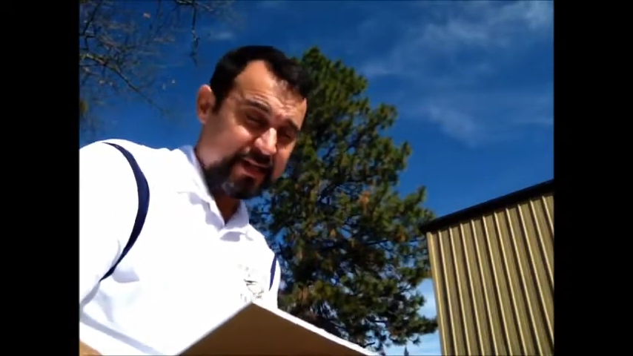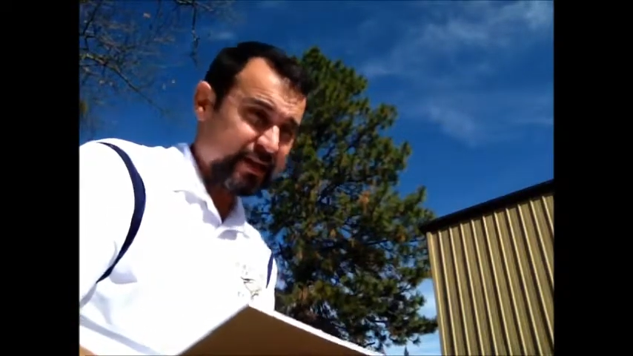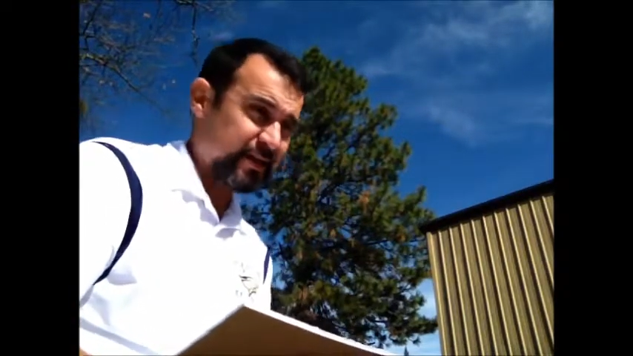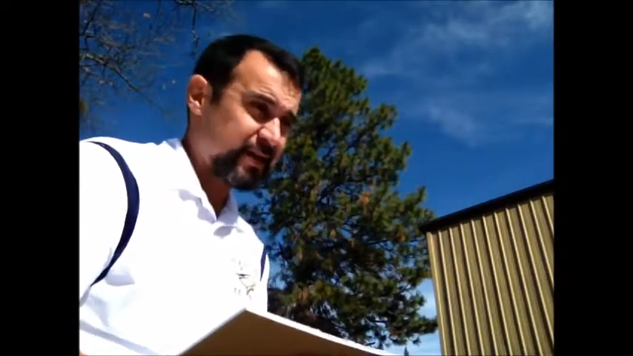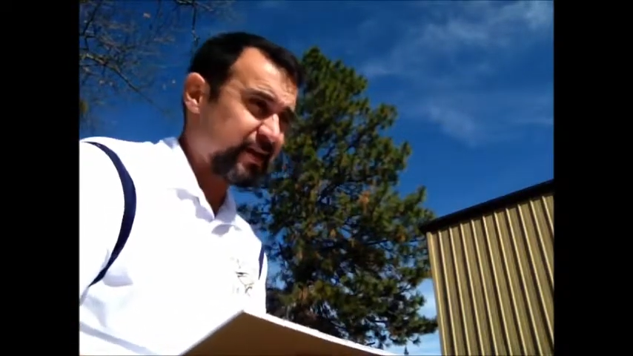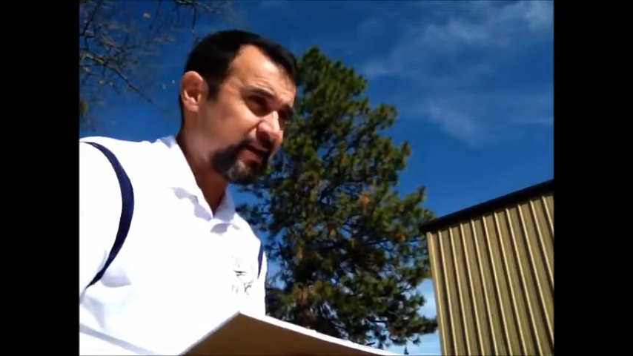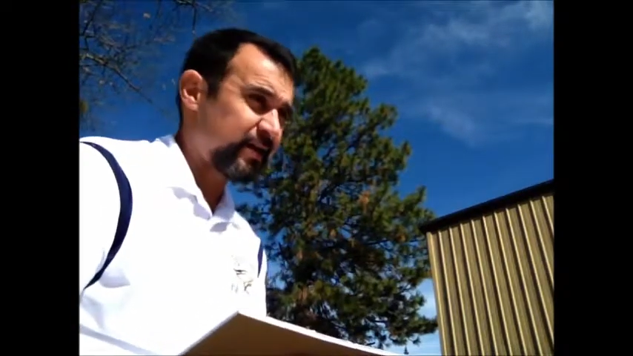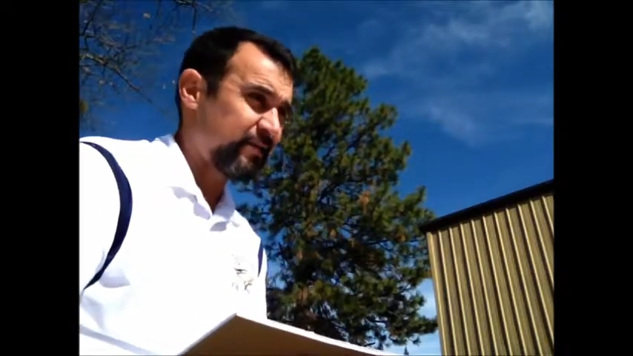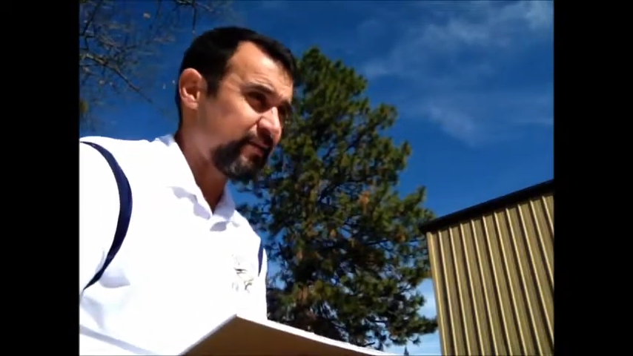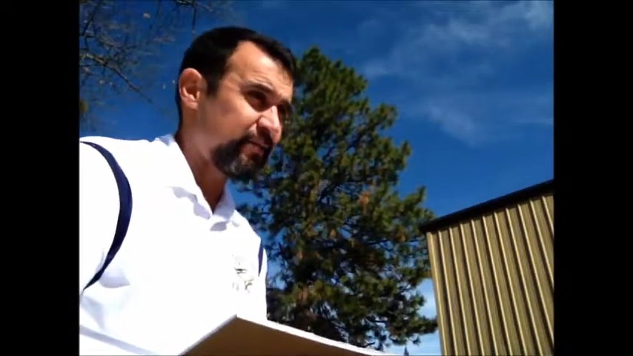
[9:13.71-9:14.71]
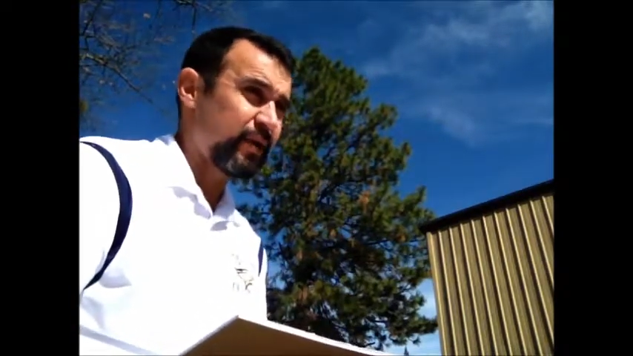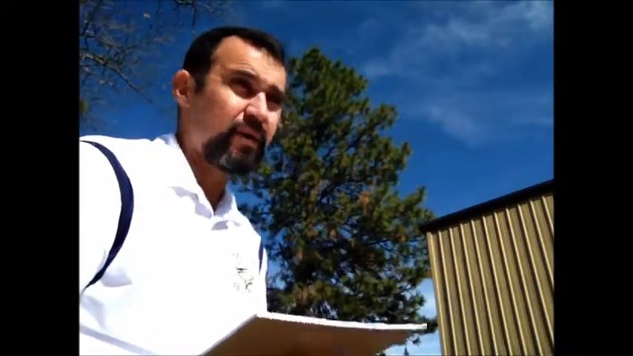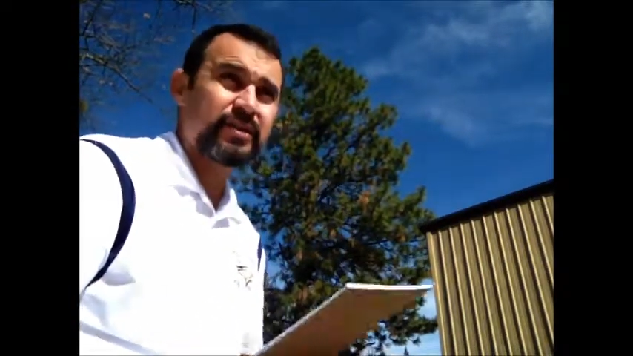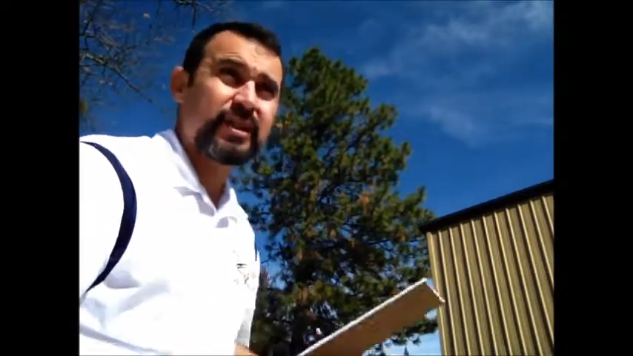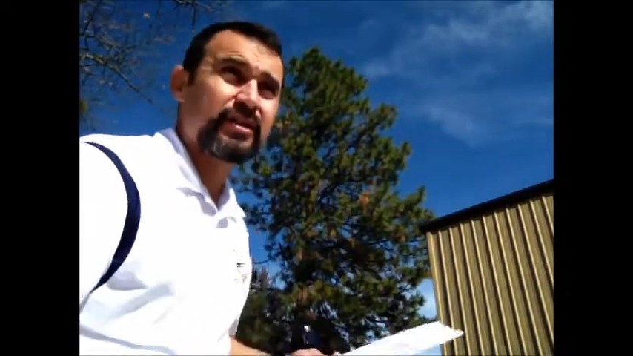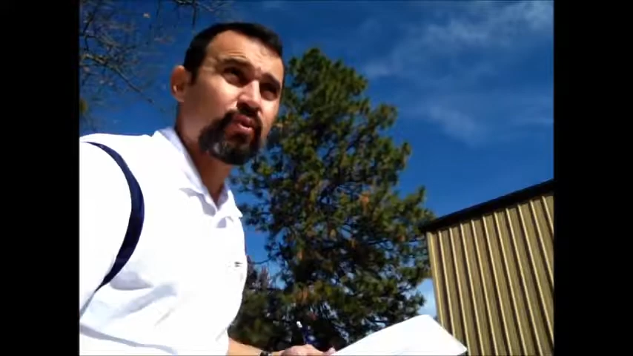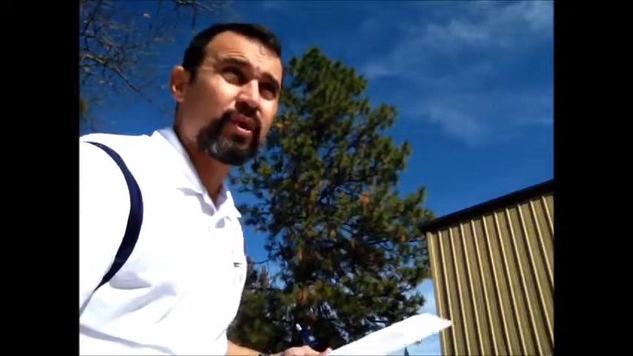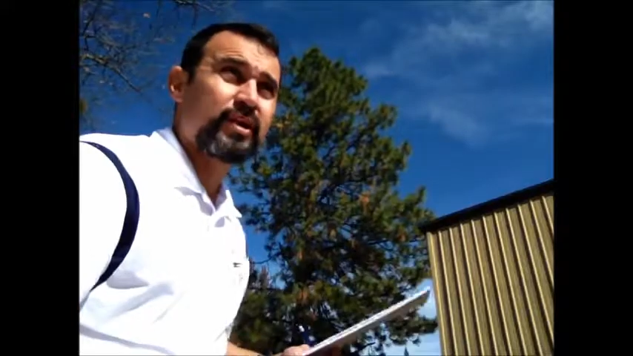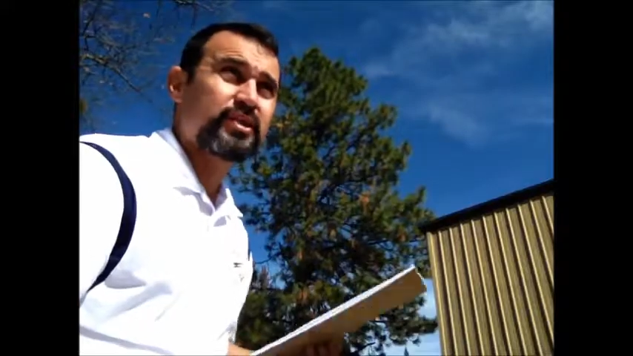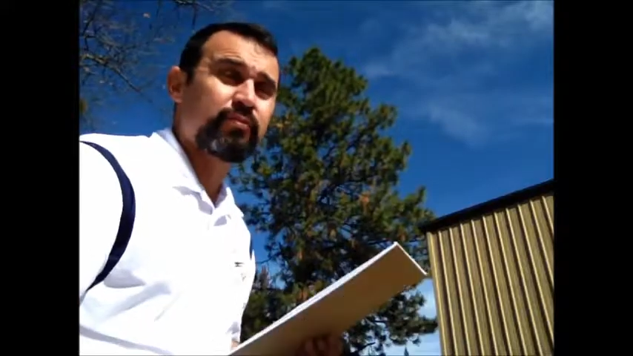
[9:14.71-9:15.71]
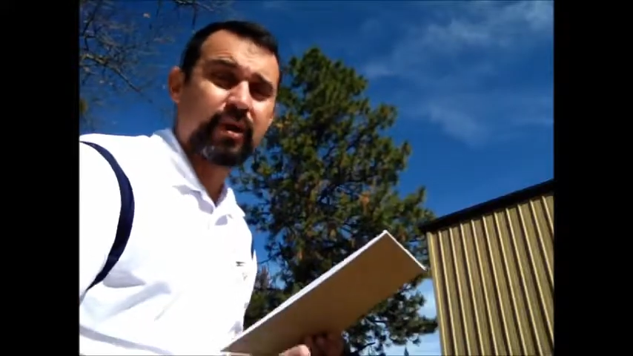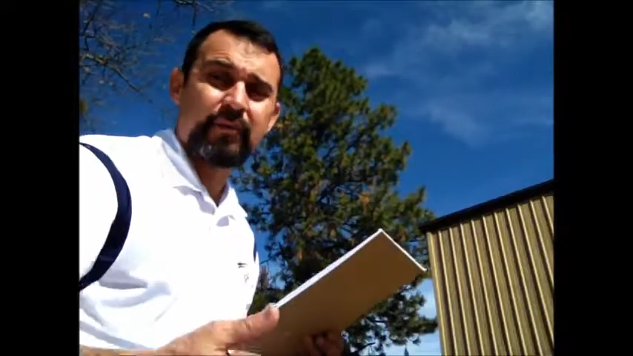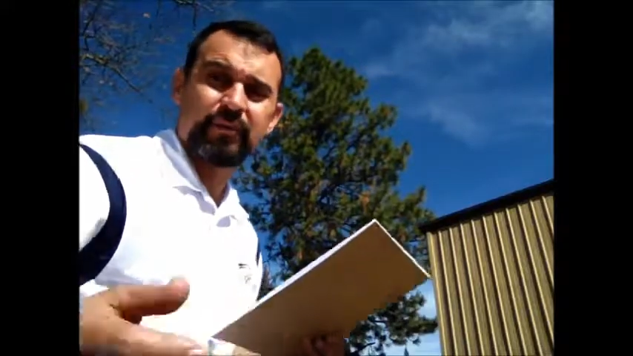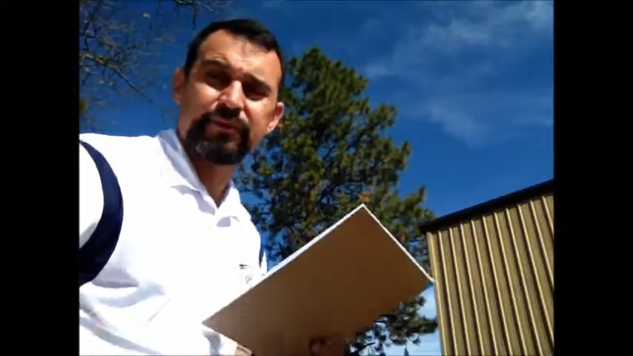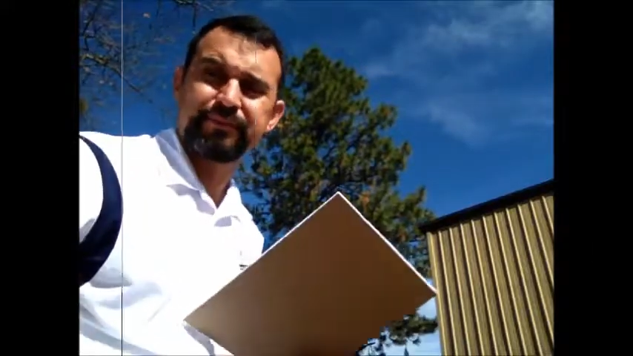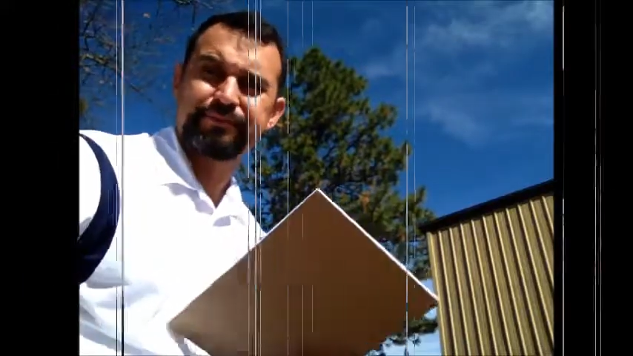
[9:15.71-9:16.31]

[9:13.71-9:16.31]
and we'll be all set to work on some problems.